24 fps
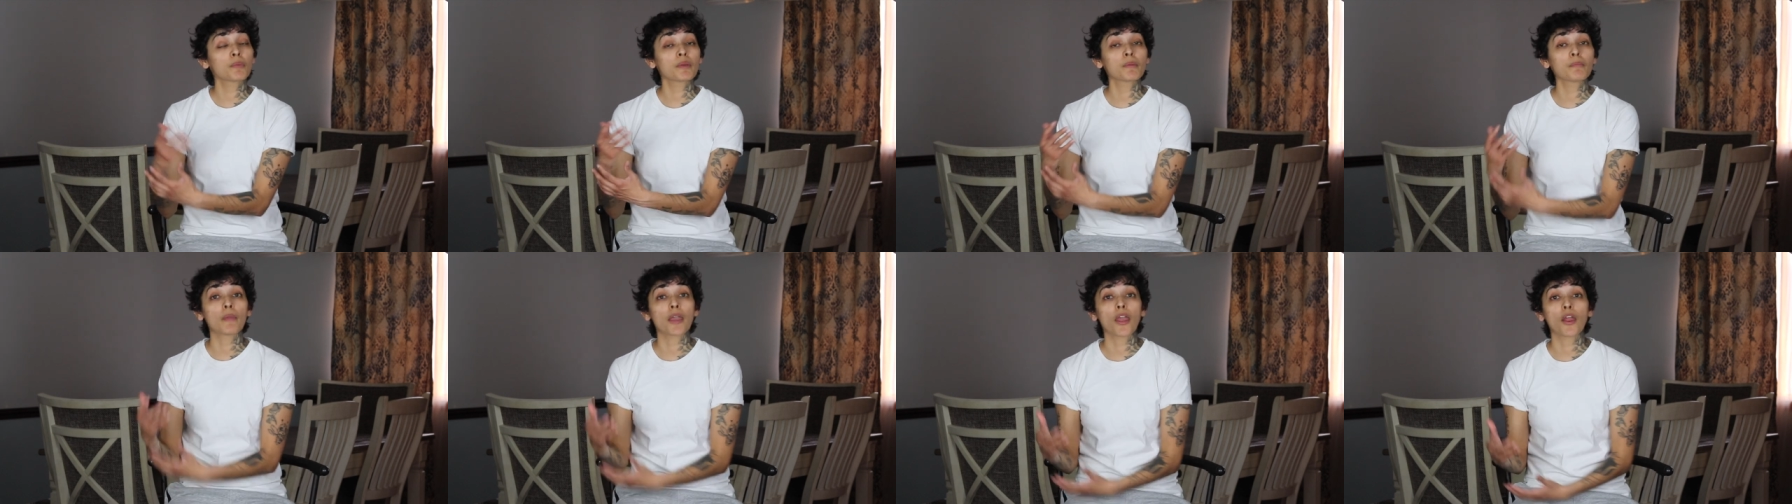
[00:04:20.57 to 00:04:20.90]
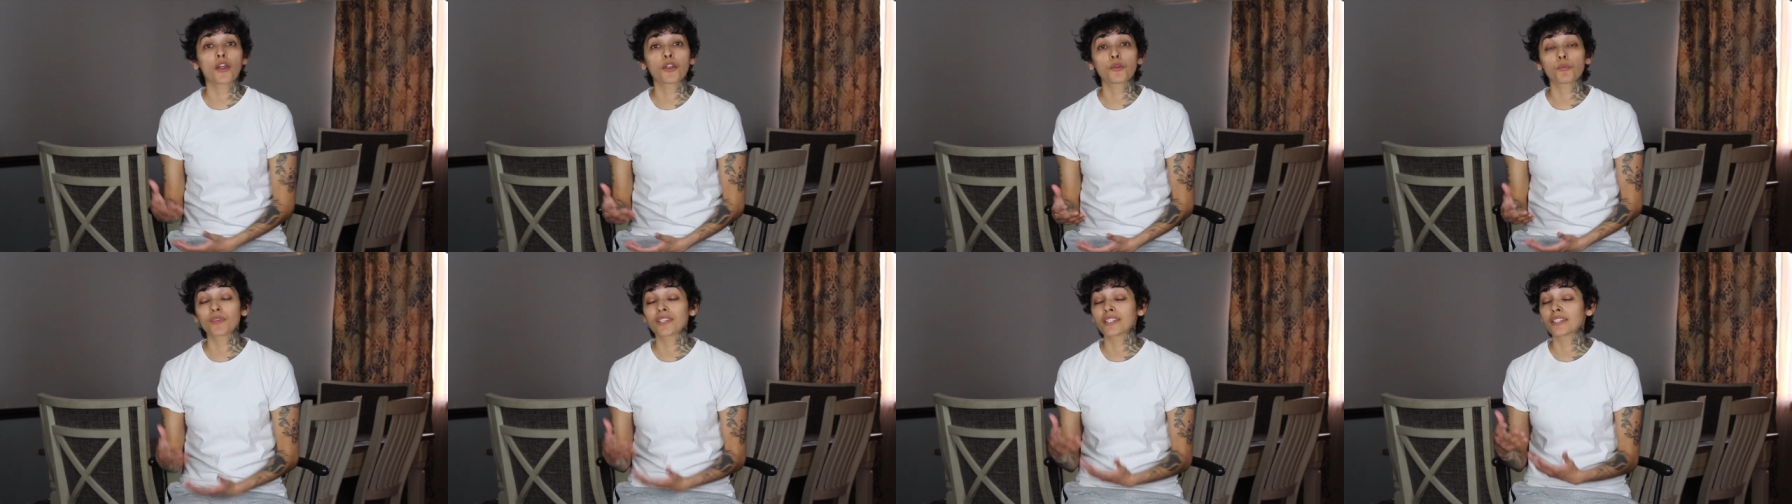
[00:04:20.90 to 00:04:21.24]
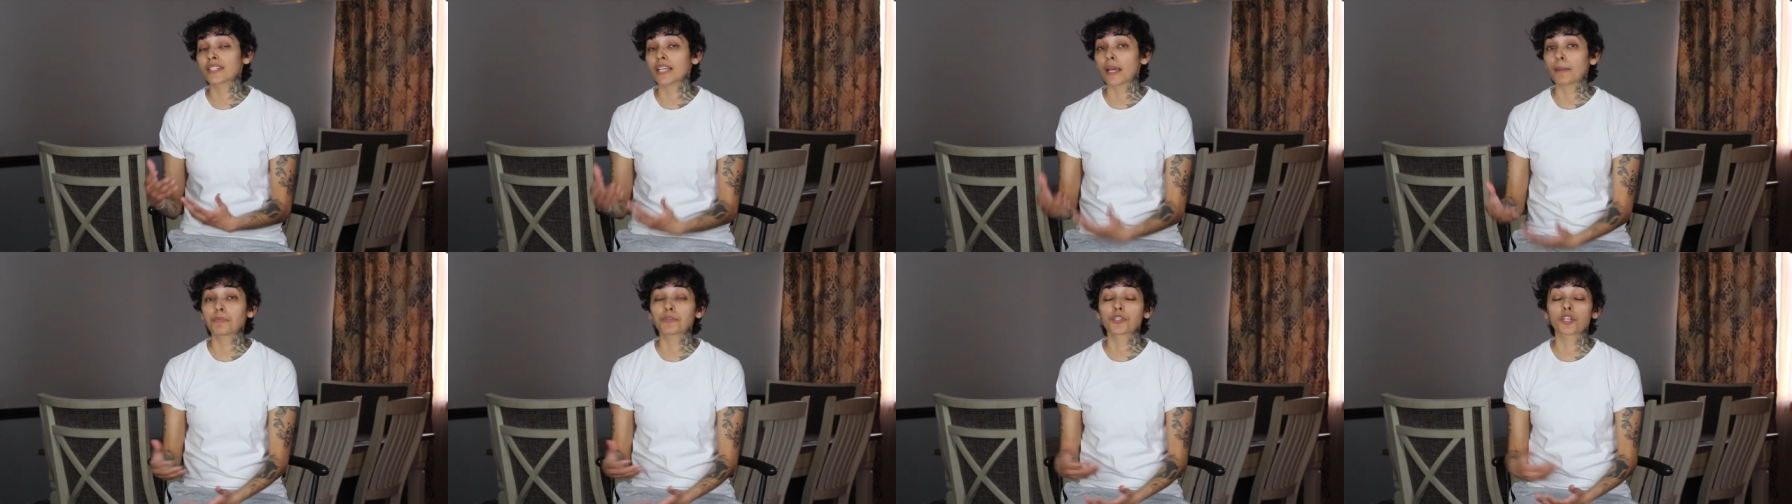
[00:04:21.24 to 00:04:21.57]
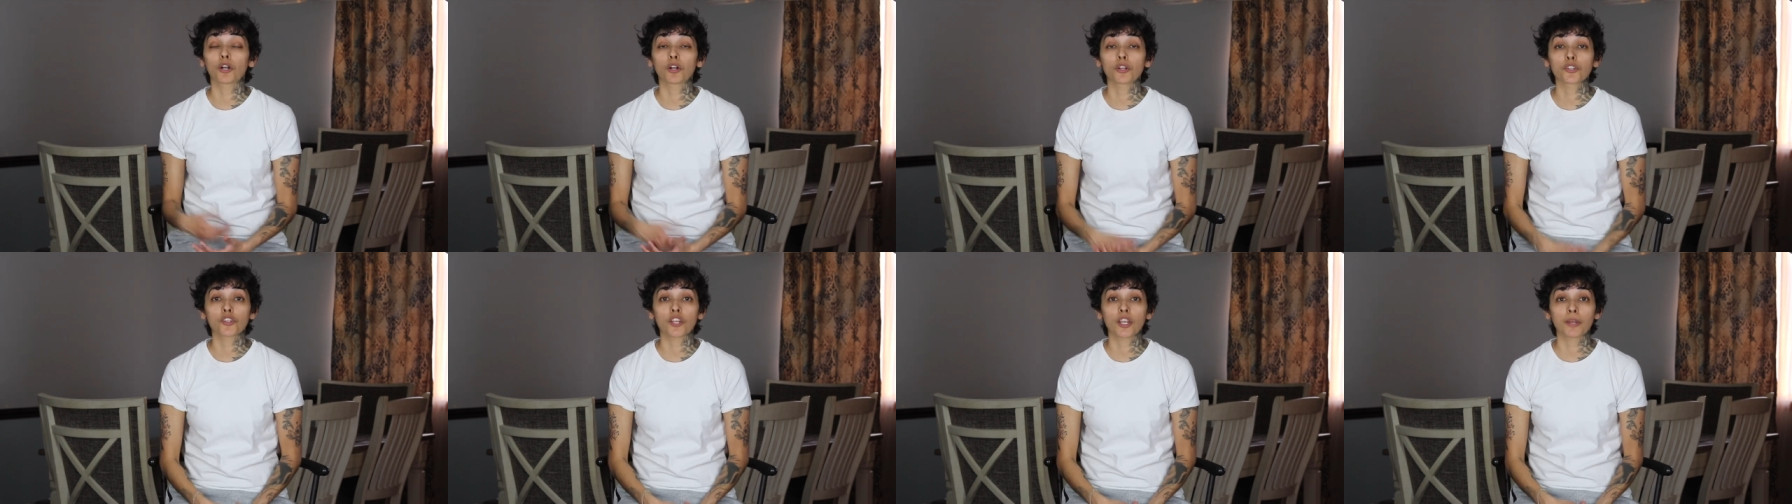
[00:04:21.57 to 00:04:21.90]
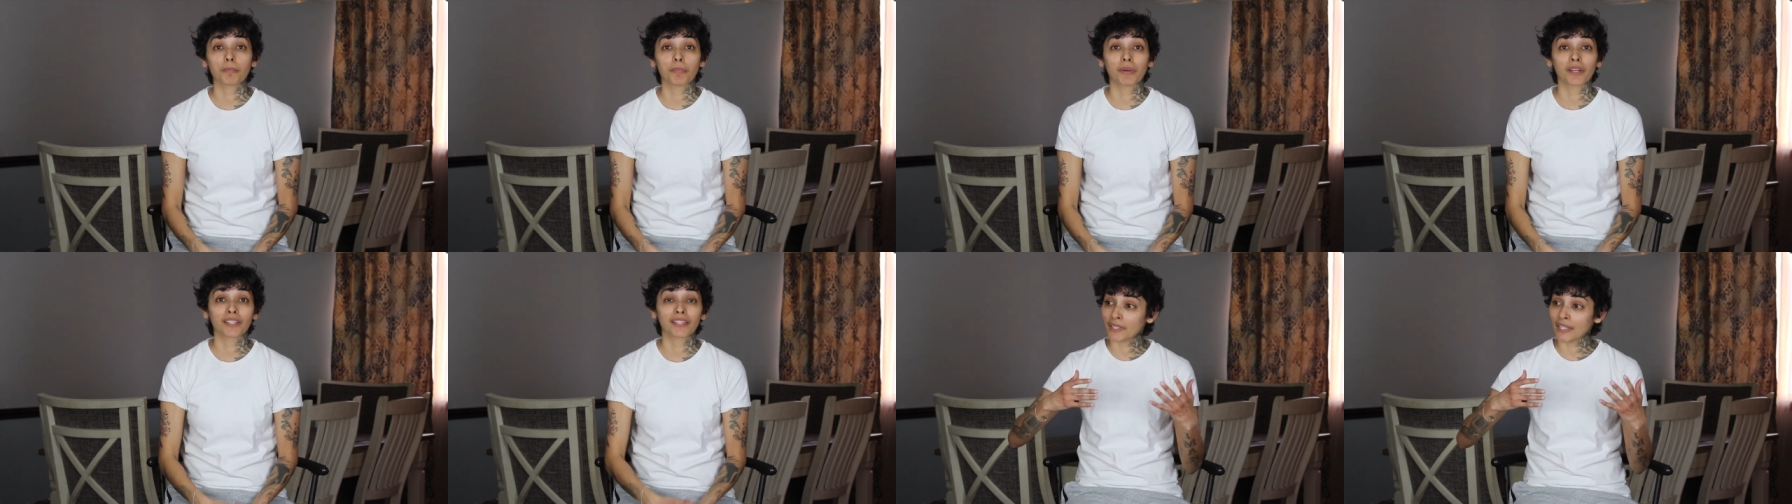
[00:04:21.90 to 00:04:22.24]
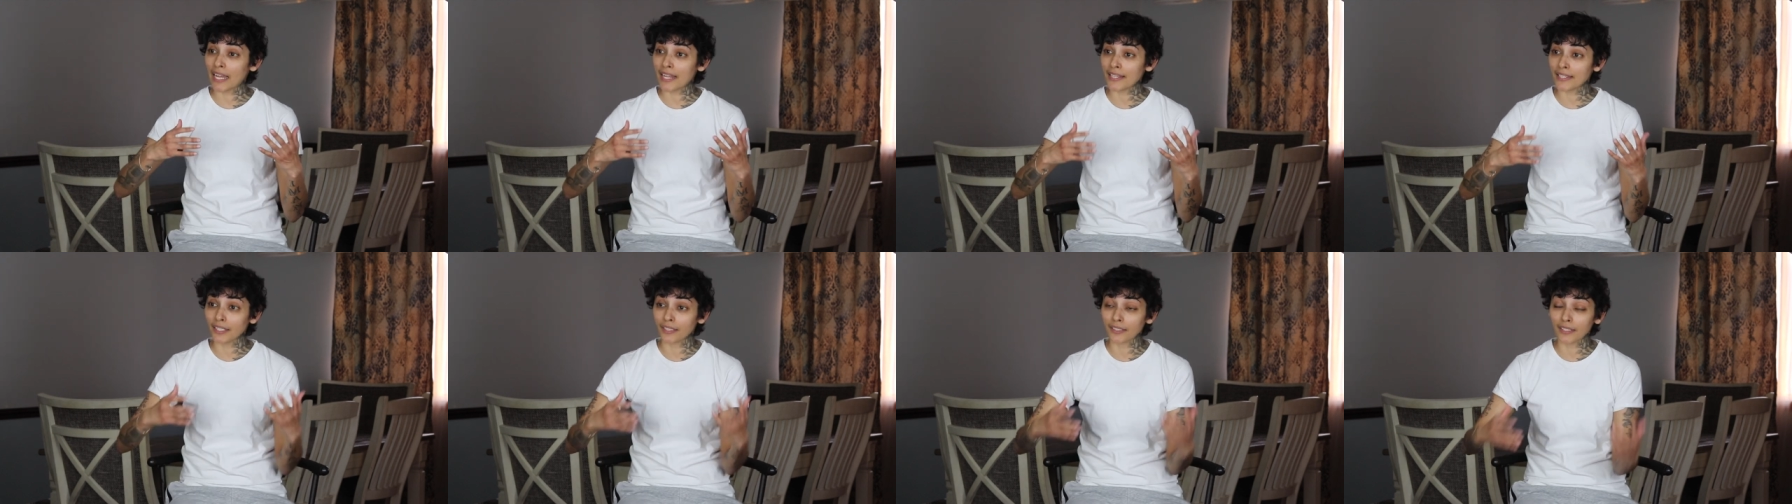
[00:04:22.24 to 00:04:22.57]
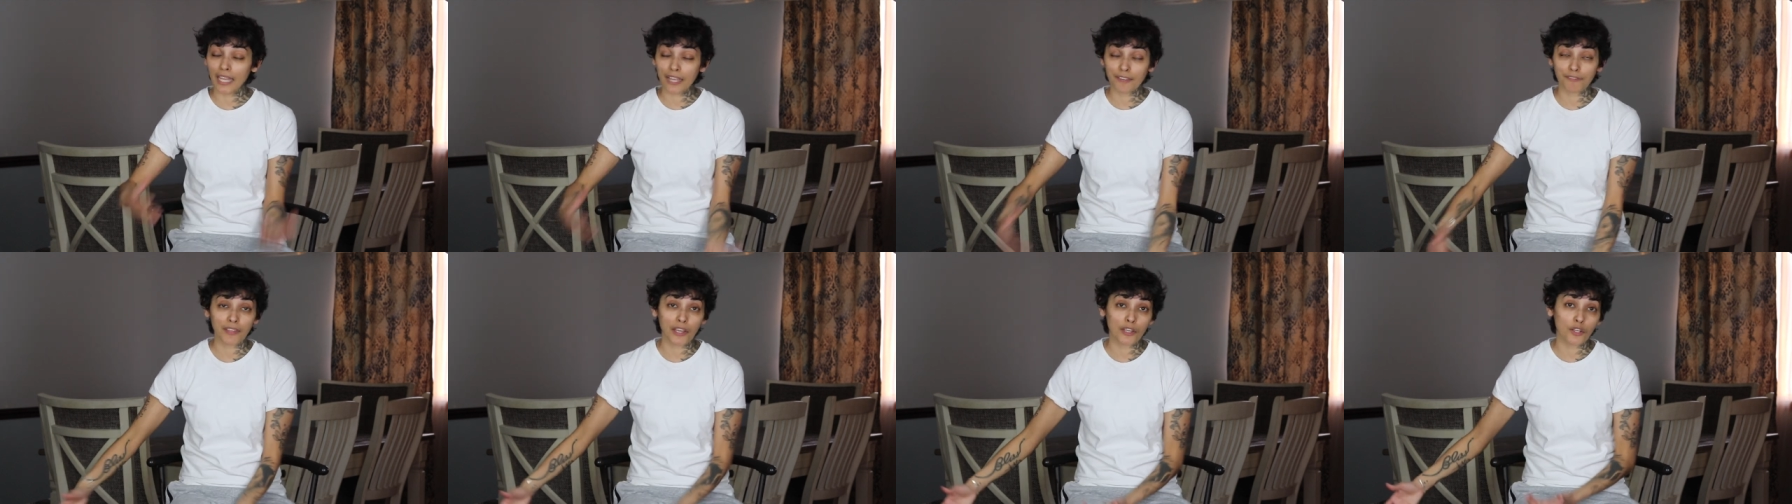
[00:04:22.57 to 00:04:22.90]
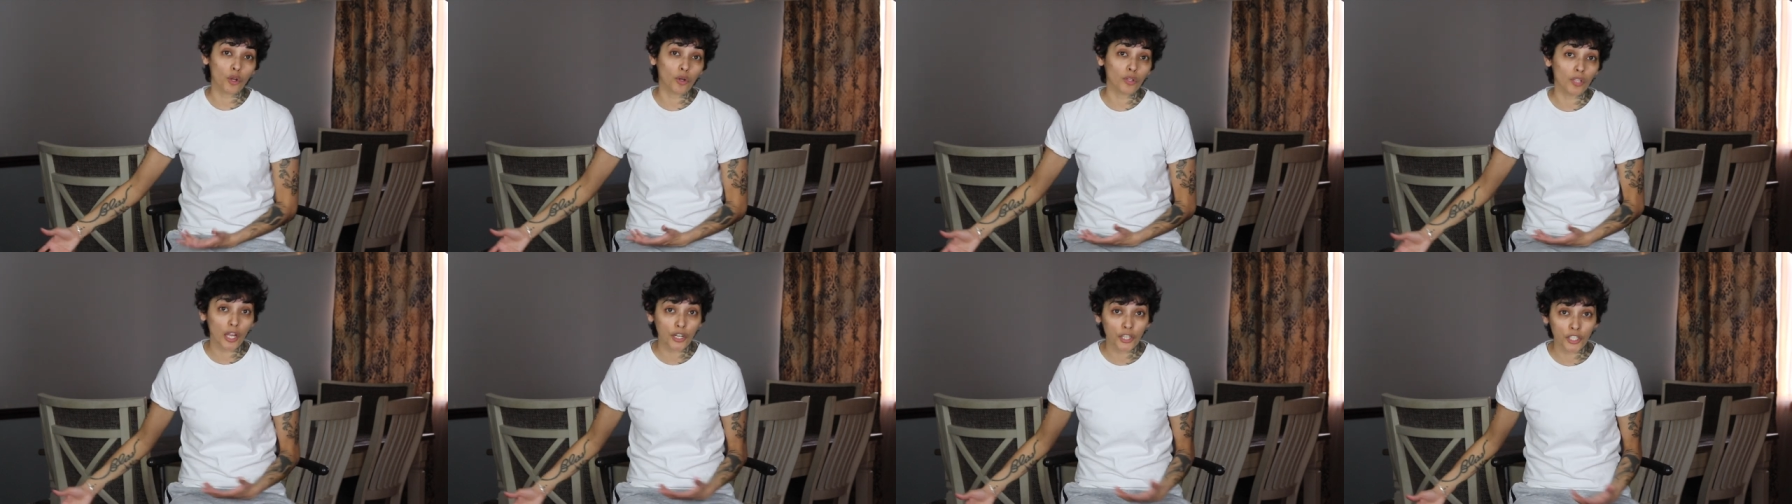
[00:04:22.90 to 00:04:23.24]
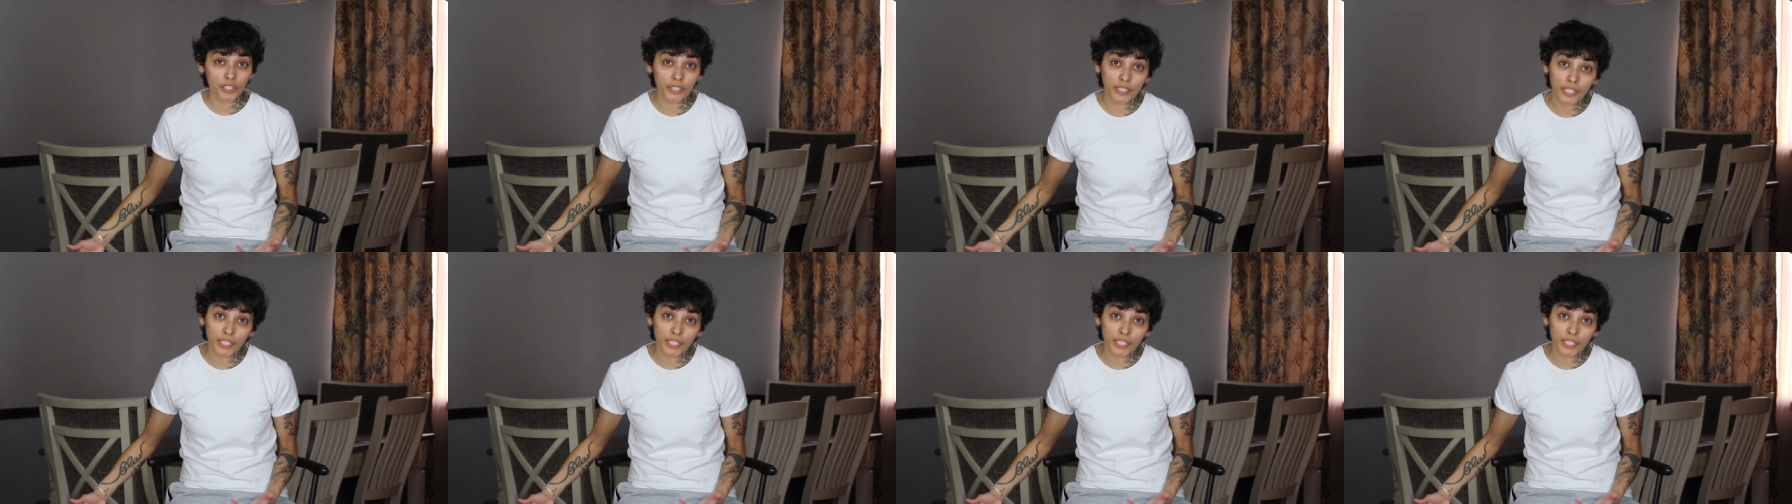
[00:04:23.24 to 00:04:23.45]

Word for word: be married with stepchildren, but that's a life that no longer